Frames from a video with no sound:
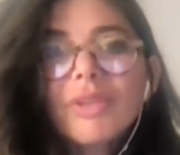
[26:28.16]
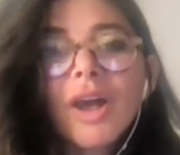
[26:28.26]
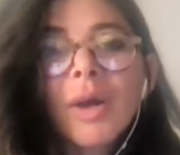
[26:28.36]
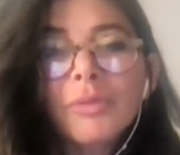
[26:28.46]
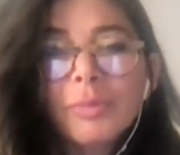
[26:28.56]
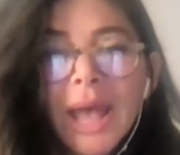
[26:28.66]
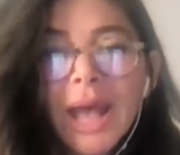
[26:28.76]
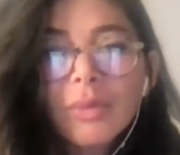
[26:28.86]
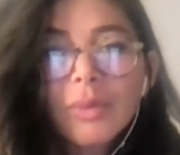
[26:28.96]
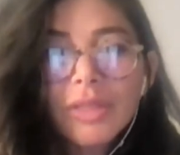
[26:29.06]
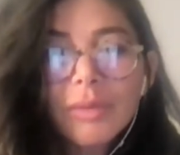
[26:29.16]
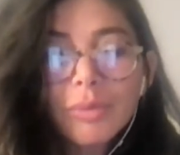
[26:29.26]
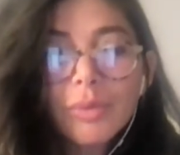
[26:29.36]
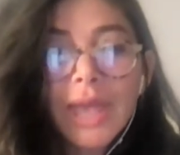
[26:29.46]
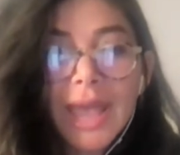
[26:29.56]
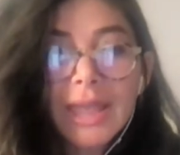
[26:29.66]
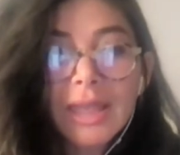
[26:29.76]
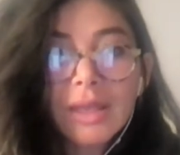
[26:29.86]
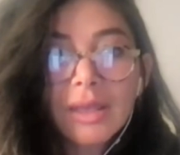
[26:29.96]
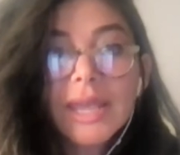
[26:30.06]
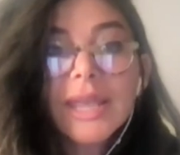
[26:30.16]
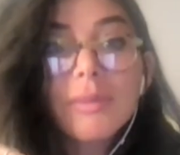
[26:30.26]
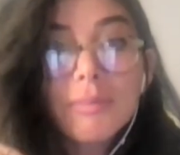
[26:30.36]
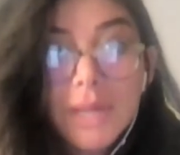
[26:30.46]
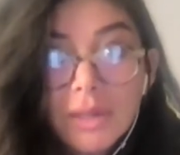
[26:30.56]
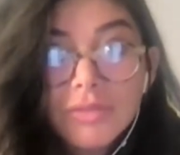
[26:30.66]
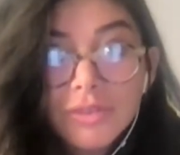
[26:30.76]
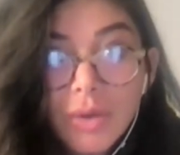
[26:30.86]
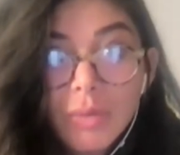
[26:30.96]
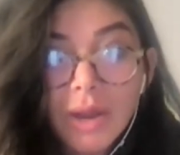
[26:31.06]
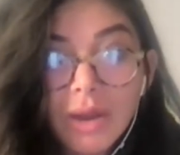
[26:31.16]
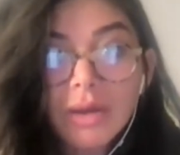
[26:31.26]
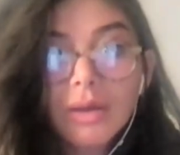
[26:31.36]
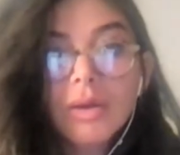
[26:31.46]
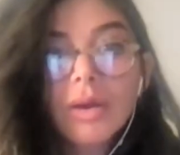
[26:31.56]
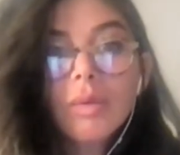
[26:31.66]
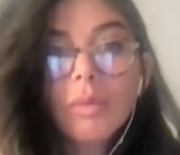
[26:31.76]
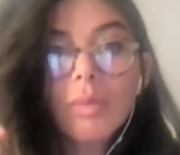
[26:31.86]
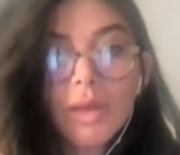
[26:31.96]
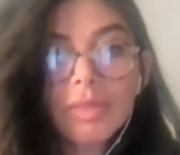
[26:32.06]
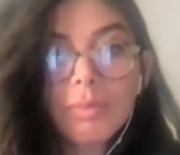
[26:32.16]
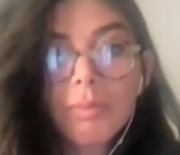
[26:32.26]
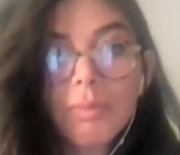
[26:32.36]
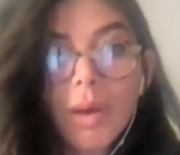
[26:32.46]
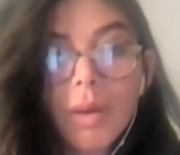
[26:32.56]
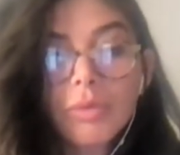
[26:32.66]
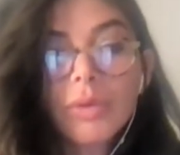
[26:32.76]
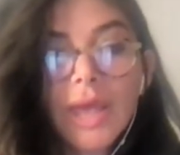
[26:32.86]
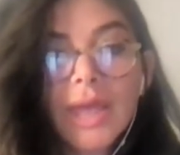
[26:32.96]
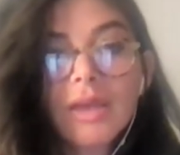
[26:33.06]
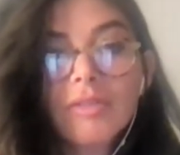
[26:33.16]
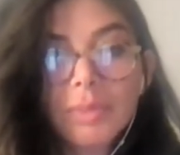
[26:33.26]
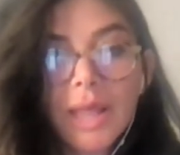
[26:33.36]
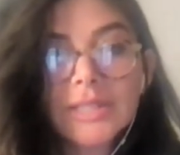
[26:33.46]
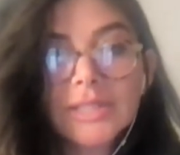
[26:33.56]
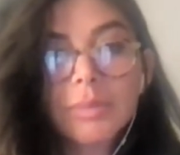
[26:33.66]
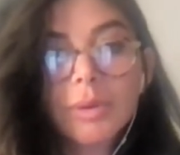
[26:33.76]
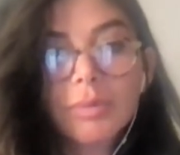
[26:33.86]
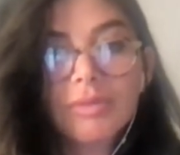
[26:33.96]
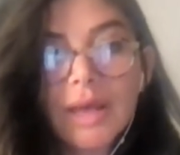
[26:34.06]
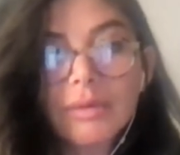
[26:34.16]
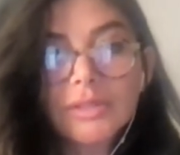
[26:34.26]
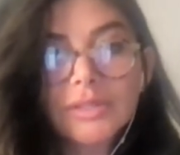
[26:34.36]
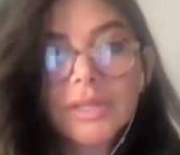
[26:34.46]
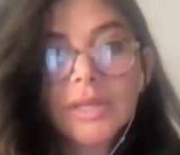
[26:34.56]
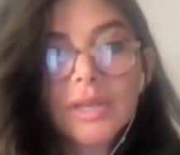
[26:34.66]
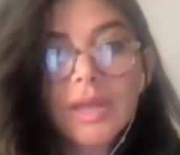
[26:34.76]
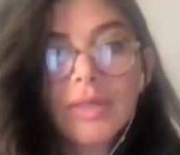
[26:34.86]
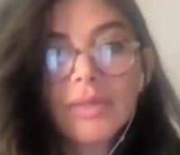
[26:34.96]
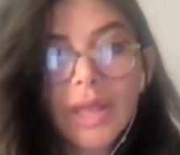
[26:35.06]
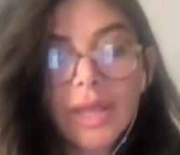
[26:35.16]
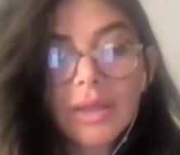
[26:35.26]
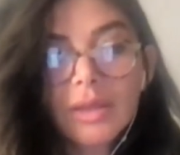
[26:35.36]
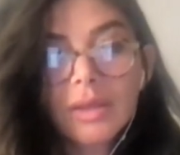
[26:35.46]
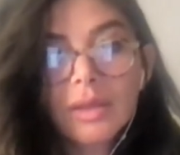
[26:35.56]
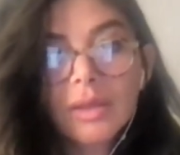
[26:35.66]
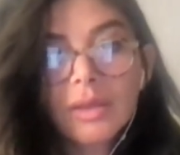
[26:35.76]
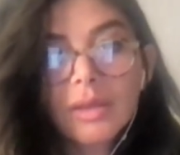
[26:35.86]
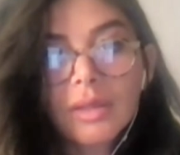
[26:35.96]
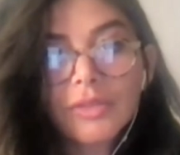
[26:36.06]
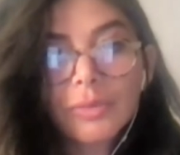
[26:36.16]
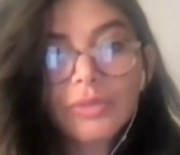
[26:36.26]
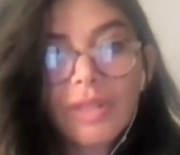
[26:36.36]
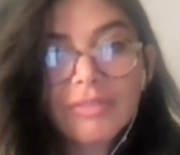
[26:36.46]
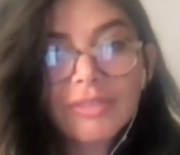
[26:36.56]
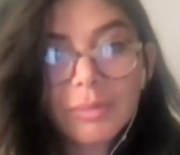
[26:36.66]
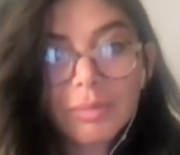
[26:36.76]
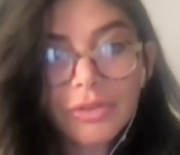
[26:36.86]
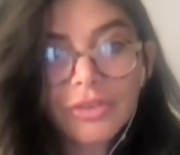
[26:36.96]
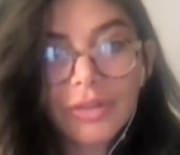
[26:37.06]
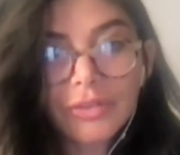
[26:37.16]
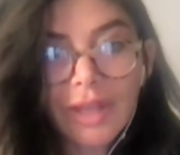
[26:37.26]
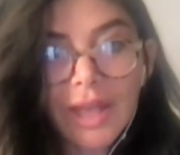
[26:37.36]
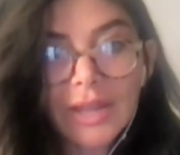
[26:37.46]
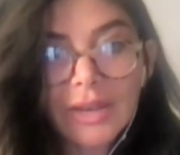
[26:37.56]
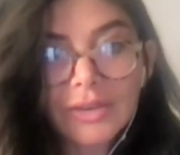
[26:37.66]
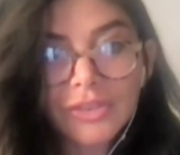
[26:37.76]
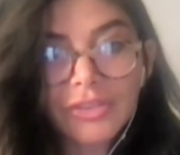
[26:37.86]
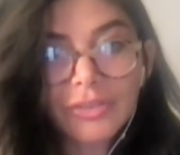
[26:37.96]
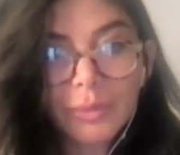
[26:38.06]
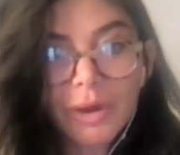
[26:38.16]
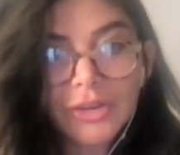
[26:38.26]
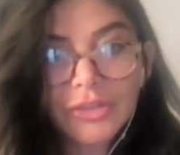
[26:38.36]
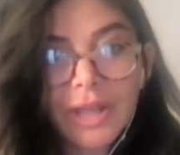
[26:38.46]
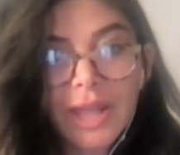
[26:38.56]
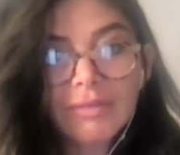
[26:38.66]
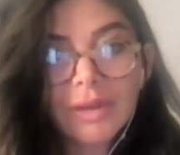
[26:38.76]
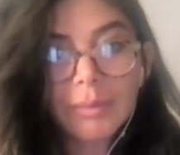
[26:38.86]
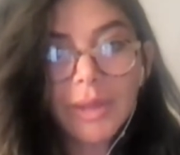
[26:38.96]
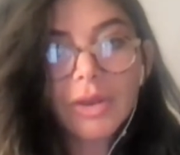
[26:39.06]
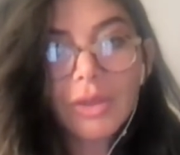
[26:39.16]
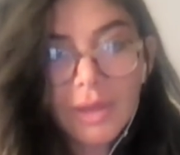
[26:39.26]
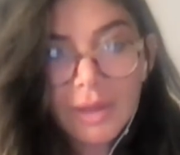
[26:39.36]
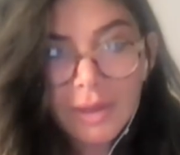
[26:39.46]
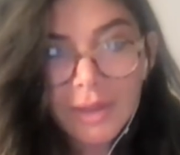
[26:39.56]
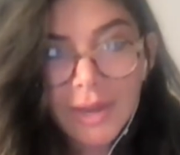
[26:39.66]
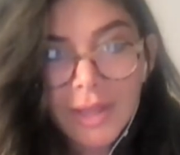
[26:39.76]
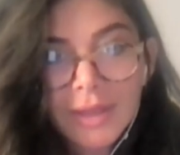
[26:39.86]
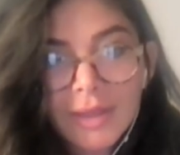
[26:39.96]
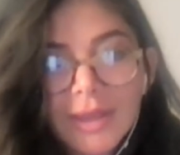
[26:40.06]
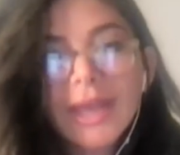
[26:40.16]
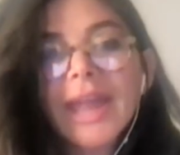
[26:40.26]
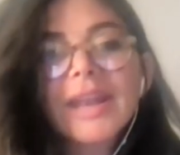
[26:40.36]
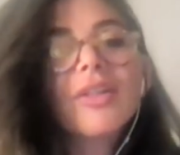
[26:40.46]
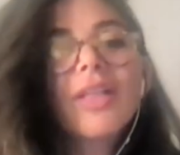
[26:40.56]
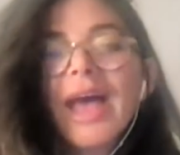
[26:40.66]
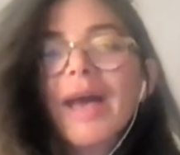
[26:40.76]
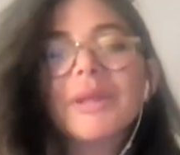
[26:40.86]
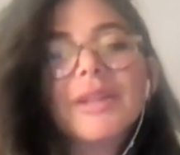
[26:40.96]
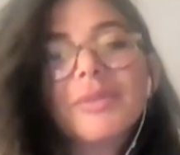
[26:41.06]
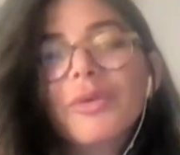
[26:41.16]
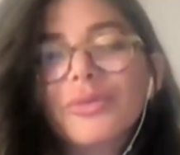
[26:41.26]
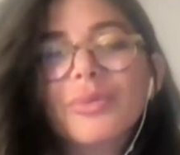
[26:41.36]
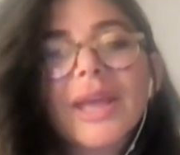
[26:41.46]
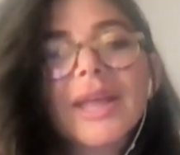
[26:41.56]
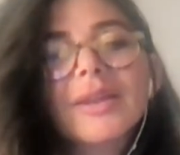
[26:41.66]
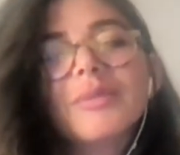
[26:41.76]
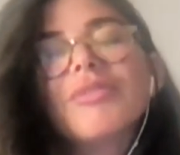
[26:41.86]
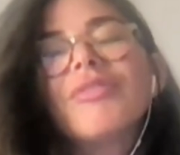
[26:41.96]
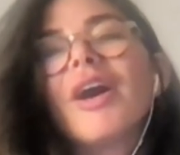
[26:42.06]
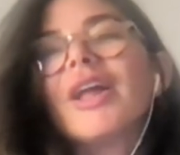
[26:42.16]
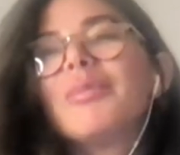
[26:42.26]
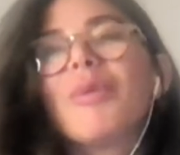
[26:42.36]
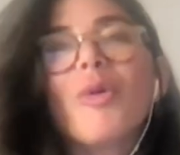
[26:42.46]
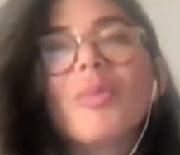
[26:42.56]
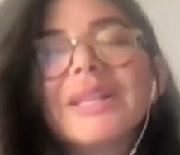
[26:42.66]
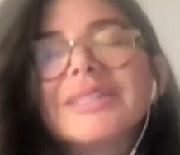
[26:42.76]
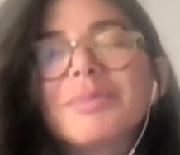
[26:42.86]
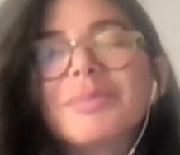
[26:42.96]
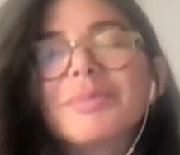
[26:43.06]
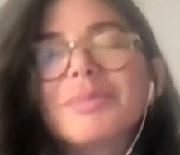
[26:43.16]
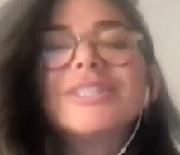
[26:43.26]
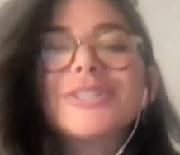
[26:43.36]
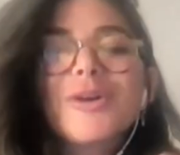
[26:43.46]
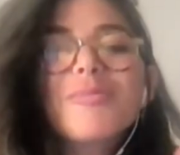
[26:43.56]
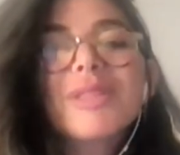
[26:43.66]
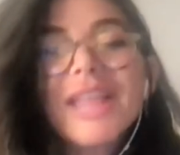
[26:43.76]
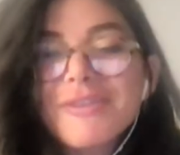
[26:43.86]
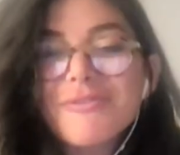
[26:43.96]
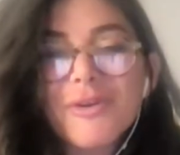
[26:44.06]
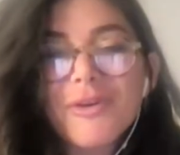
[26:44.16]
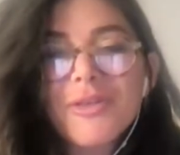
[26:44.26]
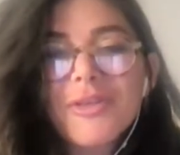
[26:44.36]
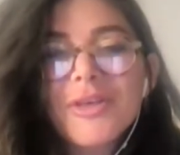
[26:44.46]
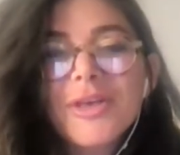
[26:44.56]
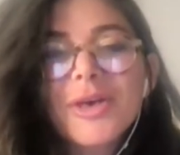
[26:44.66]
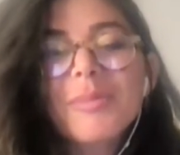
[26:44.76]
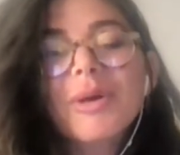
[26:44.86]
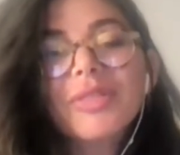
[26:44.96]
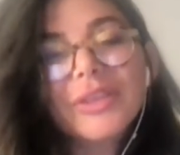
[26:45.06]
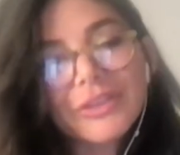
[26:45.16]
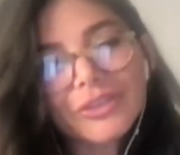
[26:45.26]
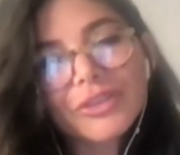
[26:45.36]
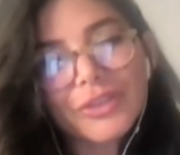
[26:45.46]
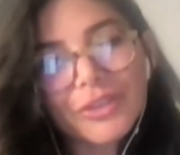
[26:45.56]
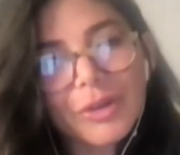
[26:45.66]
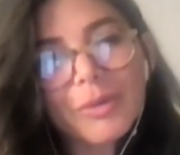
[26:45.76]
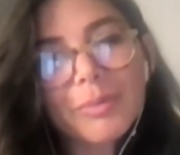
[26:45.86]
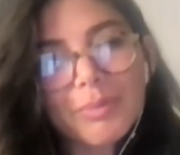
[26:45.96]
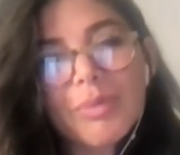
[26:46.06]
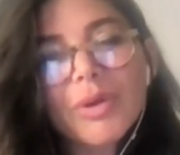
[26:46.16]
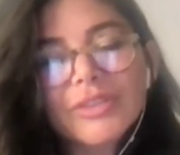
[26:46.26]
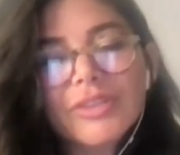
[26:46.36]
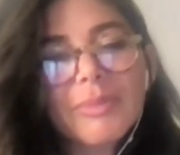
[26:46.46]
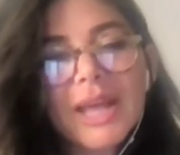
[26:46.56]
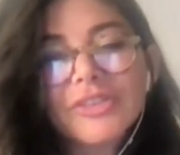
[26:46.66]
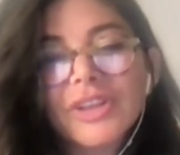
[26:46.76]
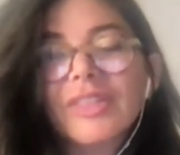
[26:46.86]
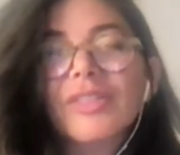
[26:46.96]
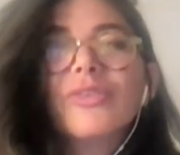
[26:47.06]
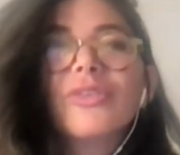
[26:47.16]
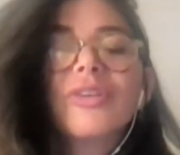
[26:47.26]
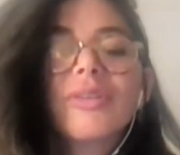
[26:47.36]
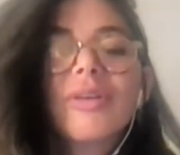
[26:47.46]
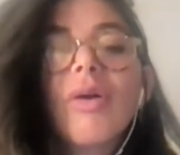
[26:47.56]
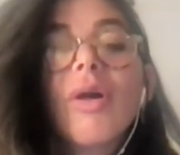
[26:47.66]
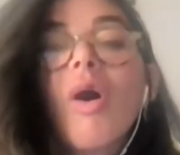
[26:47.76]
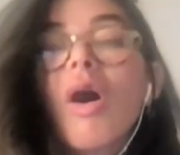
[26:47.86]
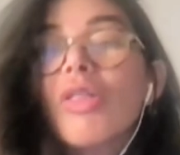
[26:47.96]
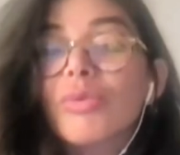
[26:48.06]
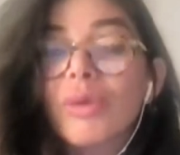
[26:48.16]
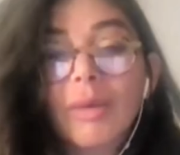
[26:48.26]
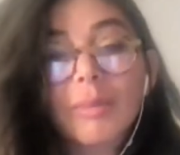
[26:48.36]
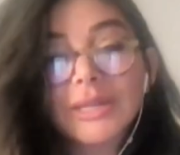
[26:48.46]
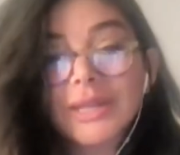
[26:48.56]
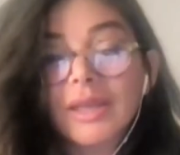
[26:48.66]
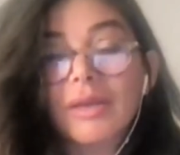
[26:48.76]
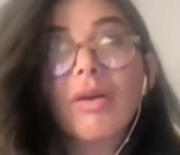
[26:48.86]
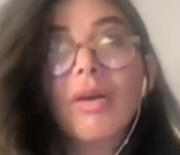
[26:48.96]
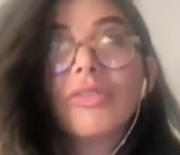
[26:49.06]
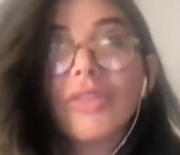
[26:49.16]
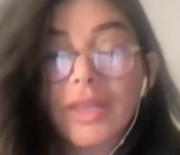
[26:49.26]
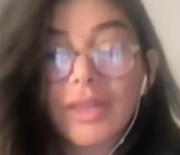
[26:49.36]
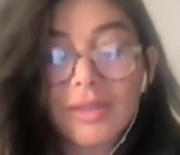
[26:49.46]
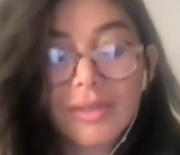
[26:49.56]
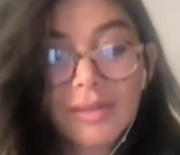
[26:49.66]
comes back with a bouquet in the middle of nowhere with a bouquet of plastic purple flowers and they're like this was left in the bush outside. Jason wanted you to have it. And I'm like, are you kidding? And it'll happen in the most random fun moments, but he's so playful. But yeah. these are the little points of magic. And those are all throughout my day, all day.